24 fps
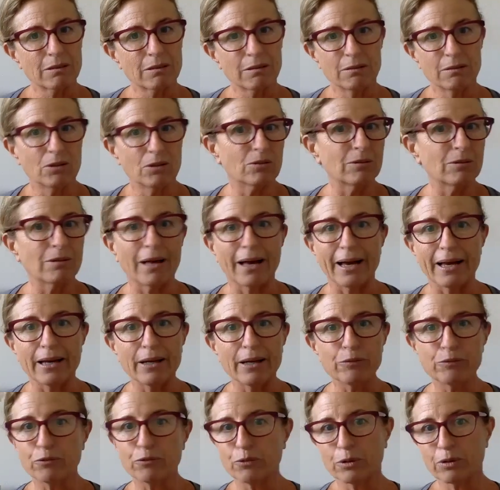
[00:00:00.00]
your
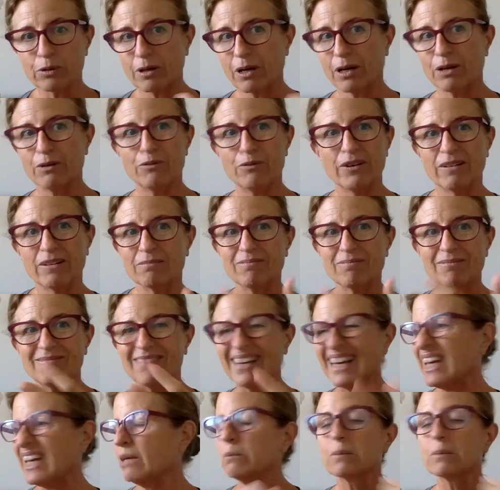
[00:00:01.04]
life with kind of
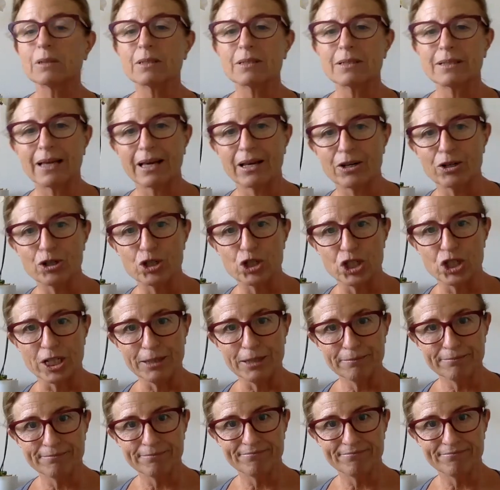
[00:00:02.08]
aimless energy.